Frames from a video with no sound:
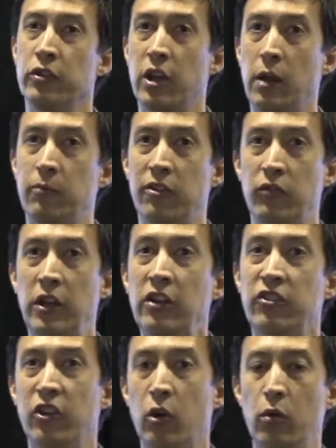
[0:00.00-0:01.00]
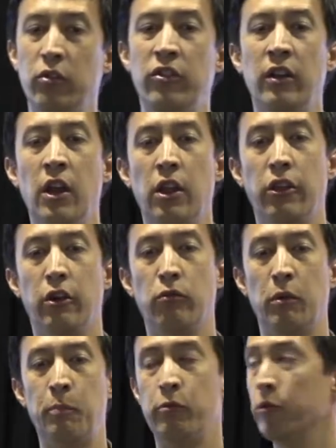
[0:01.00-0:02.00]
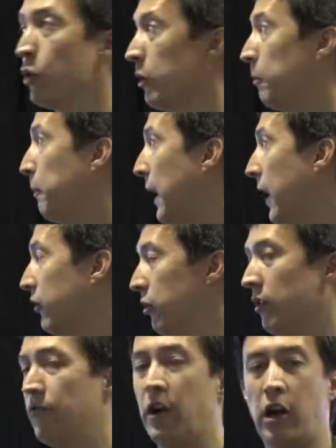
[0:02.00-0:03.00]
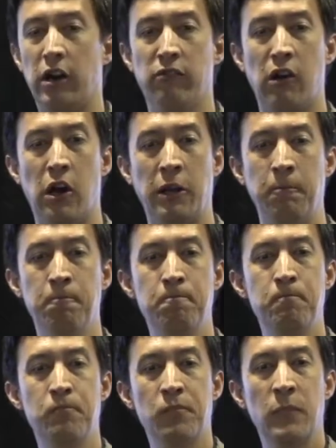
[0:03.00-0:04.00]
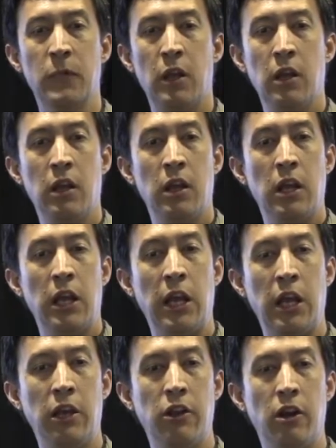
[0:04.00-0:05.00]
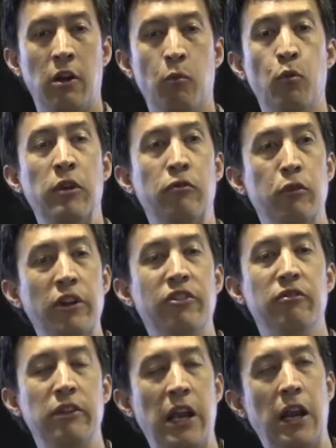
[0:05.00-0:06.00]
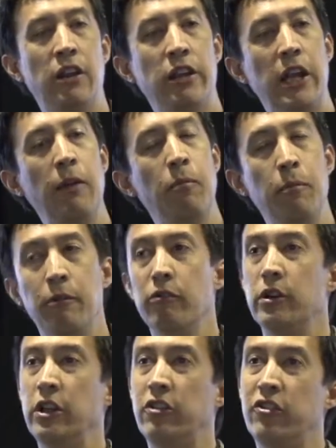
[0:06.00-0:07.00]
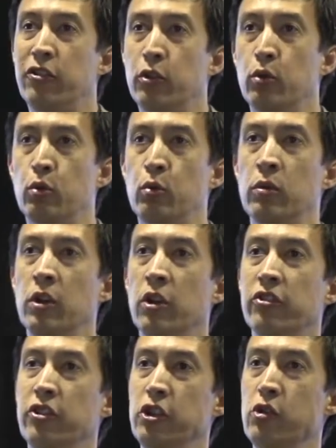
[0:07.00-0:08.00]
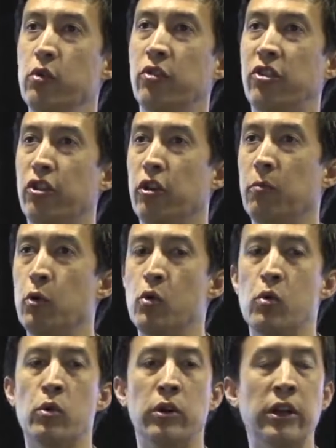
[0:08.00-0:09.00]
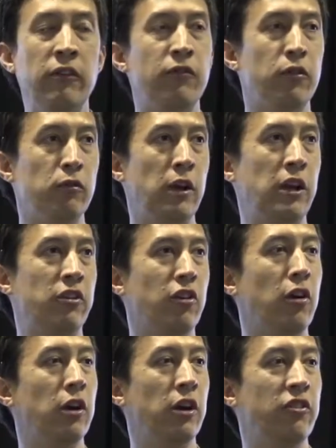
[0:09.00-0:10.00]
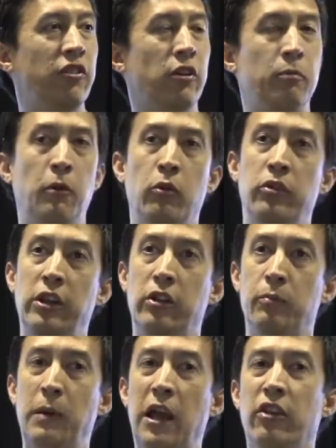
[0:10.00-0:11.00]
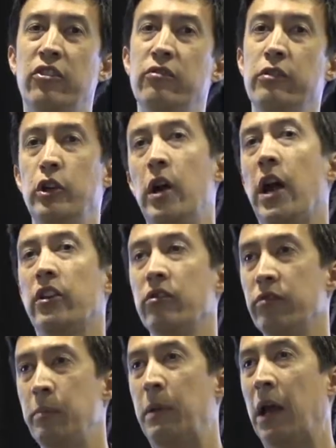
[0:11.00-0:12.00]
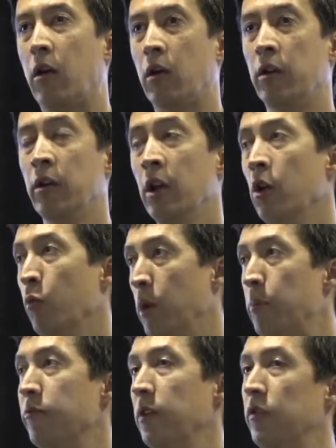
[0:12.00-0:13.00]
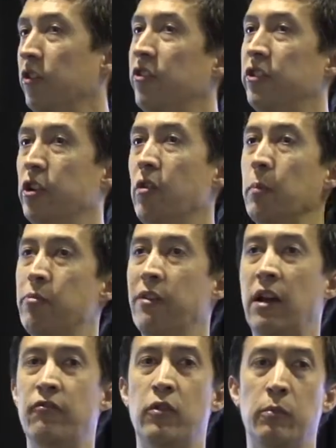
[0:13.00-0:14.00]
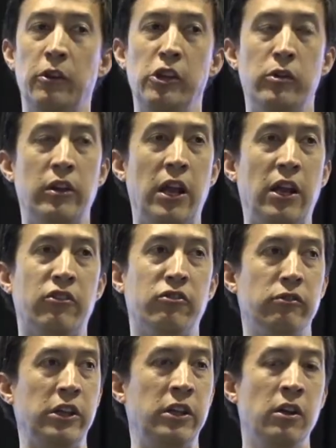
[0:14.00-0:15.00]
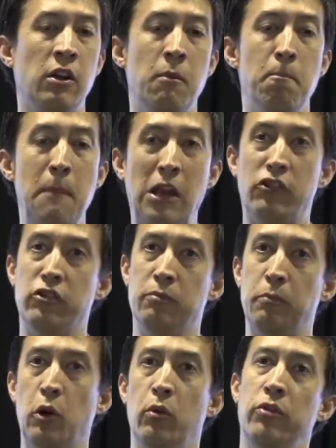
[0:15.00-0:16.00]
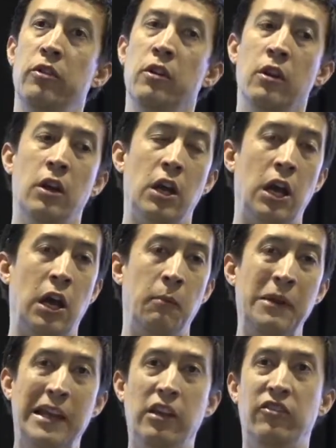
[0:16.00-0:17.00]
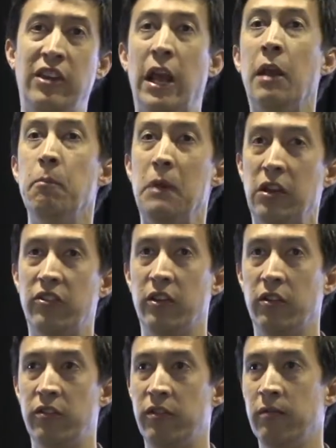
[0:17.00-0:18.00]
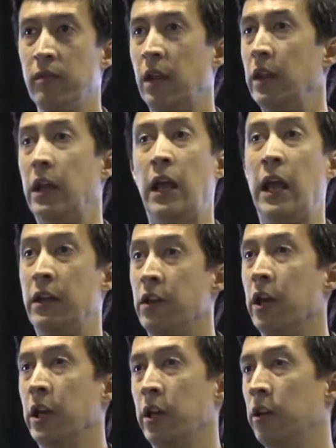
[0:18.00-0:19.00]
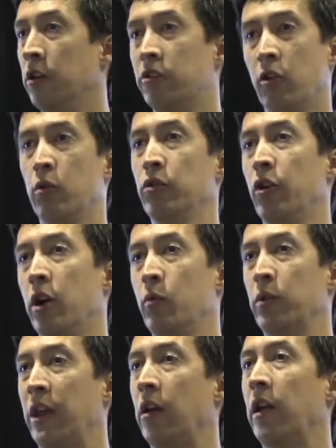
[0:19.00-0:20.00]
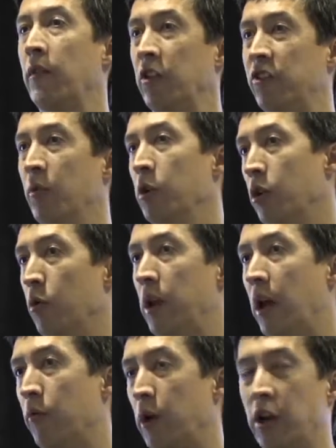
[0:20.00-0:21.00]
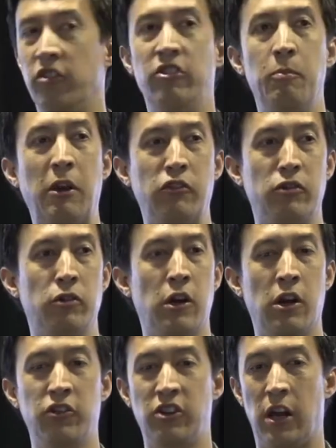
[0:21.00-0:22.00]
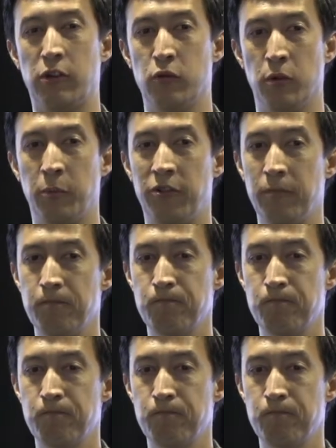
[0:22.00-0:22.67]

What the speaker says: types of hit zones that are reported back to the firing line. And we've recently added the capability to use thermal or infrared targets that are both either passively or actively powered. We believe this is the only platform that you can actually measure both hits and misses at night in the total dark without having someone go downrange to measure shot groups.